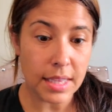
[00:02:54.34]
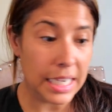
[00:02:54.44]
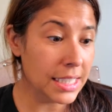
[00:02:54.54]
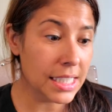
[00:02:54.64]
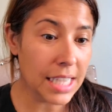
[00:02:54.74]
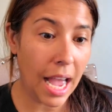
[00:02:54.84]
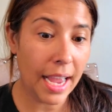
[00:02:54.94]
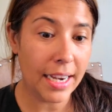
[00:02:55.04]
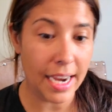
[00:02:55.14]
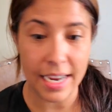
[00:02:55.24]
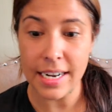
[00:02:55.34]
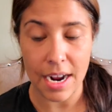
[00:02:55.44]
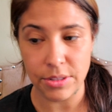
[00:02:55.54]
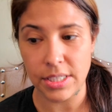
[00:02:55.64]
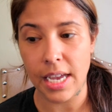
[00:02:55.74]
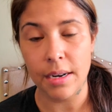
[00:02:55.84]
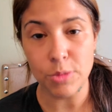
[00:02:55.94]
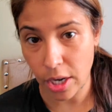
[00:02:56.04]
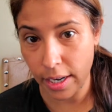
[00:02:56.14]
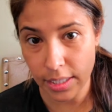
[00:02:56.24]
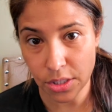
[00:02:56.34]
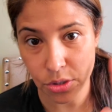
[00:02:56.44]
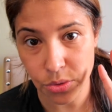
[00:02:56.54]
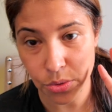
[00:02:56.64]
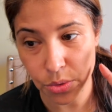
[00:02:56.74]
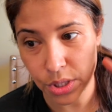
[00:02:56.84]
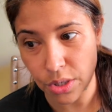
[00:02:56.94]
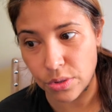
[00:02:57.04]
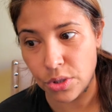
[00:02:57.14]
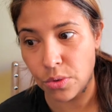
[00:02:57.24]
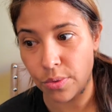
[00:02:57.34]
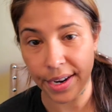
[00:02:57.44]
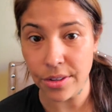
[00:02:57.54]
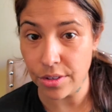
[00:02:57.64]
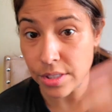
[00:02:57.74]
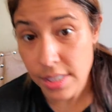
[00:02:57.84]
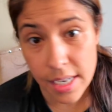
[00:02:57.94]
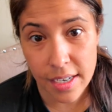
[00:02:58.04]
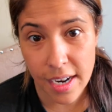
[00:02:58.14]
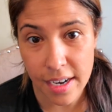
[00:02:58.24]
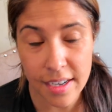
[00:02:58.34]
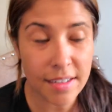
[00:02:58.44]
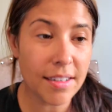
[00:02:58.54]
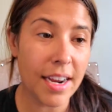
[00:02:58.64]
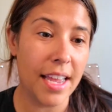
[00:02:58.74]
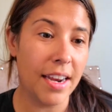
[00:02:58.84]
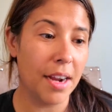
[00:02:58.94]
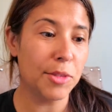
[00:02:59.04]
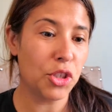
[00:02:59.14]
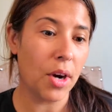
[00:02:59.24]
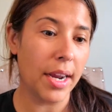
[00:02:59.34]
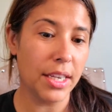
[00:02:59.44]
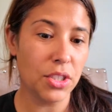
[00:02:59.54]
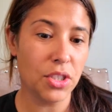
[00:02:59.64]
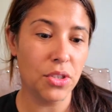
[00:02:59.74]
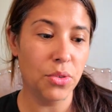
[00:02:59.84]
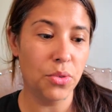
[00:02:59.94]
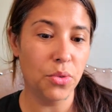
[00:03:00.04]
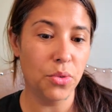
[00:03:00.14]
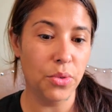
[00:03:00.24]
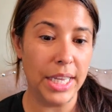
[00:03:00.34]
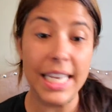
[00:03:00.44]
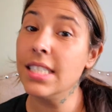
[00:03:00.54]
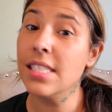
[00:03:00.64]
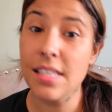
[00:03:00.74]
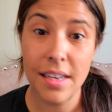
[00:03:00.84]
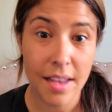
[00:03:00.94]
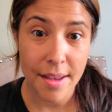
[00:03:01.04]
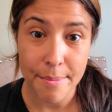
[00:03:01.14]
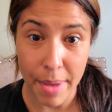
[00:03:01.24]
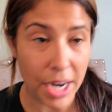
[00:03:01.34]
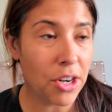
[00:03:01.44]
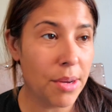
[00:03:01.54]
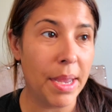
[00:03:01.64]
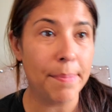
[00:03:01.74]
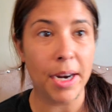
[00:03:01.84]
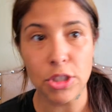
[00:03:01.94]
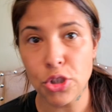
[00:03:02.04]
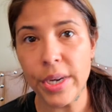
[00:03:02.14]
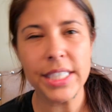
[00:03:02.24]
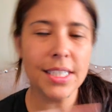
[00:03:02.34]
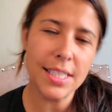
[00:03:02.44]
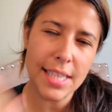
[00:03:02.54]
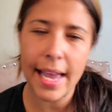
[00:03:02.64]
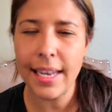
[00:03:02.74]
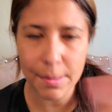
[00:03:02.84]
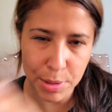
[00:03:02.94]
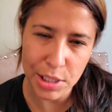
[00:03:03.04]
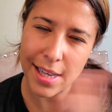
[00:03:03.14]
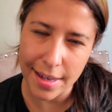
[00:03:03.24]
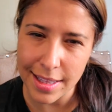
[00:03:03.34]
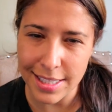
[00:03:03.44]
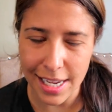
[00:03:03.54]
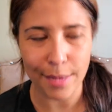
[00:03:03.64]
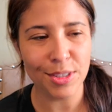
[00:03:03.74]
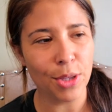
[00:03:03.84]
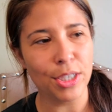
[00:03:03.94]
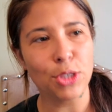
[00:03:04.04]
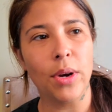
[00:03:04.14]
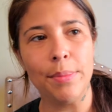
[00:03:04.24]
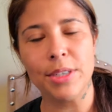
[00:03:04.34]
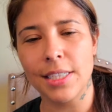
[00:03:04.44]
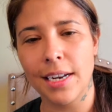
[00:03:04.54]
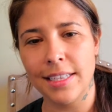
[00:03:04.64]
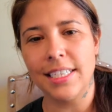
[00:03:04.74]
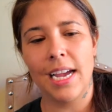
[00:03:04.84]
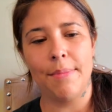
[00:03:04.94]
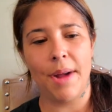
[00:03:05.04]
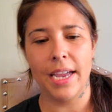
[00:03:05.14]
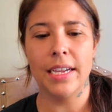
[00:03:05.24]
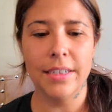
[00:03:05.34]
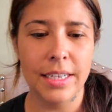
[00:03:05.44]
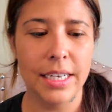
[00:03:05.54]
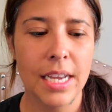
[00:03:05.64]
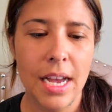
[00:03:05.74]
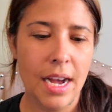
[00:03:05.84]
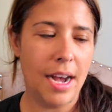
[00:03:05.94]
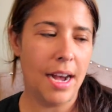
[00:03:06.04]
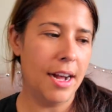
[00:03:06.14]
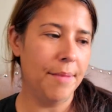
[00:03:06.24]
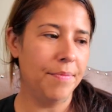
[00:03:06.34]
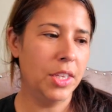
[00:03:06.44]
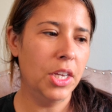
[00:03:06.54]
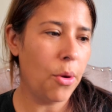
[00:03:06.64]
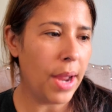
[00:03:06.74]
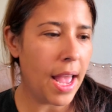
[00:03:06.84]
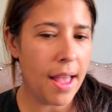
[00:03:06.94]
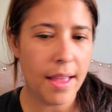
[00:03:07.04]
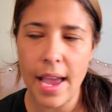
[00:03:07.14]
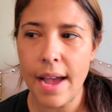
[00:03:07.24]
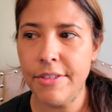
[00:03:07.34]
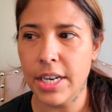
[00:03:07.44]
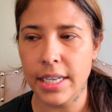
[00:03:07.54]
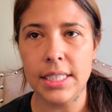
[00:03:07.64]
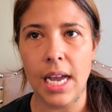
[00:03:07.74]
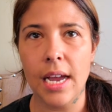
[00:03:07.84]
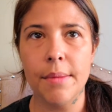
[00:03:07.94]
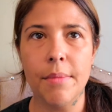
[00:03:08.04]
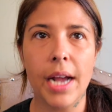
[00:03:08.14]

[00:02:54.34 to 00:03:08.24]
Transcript: Inside and outside. I'm trying to, you know, do regular skincare, and I'm trying to eat better and make better choices 80% of the time so that 20% of the time I could, you know, have a nice time.